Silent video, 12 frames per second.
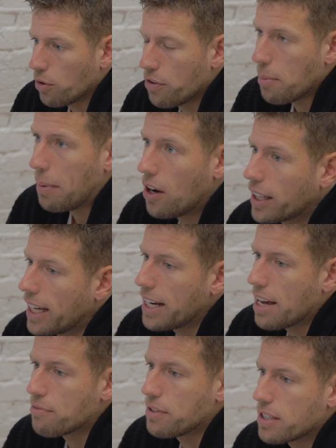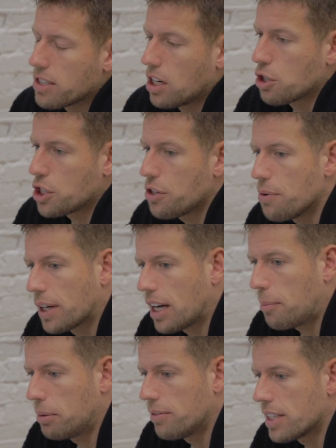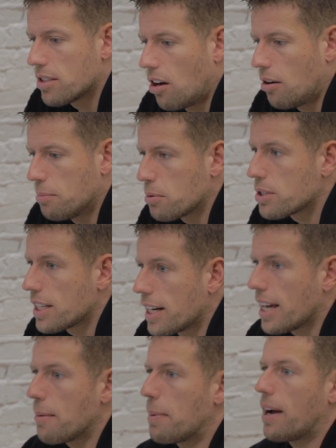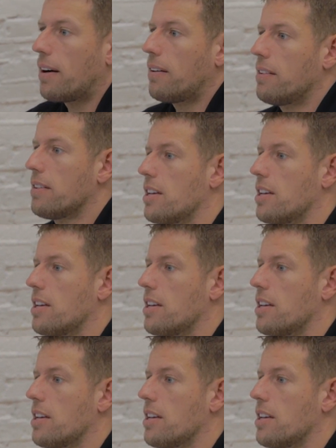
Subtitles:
of your marketing efforts. And I'll show you a couple of examples today about,